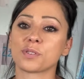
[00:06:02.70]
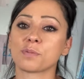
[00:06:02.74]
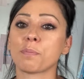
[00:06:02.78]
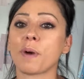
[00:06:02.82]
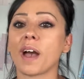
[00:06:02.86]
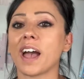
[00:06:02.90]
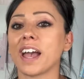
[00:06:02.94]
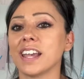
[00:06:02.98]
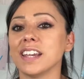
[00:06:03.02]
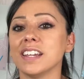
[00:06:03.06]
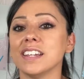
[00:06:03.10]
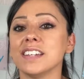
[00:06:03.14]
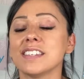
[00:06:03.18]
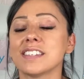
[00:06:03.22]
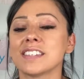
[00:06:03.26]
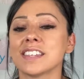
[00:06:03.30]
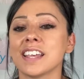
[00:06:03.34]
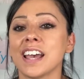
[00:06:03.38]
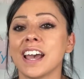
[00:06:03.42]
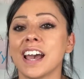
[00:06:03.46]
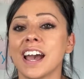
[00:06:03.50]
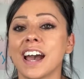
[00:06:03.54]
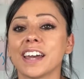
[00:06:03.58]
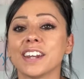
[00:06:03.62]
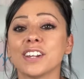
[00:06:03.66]
pace,
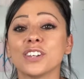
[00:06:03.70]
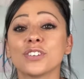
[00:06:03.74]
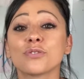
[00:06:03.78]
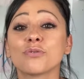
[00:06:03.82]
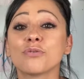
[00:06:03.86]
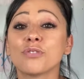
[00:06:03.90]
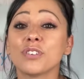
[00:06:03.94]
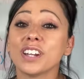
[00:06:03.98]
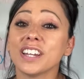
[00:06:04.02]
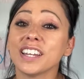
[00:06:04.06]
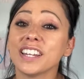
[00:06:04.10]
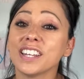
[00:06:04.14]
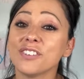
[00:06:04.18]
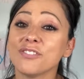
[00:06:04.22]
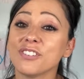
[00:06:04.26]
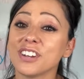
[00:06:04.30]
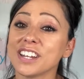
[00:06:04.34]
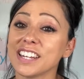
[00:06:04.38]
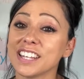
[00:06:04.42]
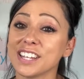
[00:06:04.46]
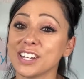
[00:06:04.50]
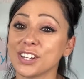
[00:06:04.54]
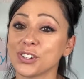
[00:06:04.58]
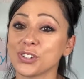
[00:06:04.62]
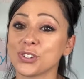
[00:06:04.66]
and it's really,
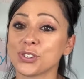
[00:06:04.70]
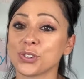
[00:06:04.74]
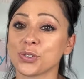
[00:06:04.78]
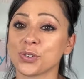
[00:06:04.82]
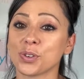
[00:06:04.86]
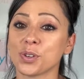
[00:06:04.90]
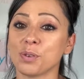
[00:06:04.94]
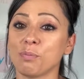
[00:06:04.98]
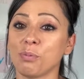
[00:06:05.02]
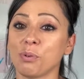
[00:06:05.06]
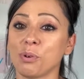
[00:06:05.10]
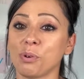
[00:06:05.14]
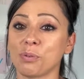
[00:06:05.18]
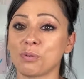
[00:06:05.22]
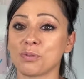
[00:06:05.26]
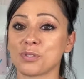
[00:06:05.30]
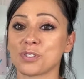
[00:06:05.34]
really enjoyable.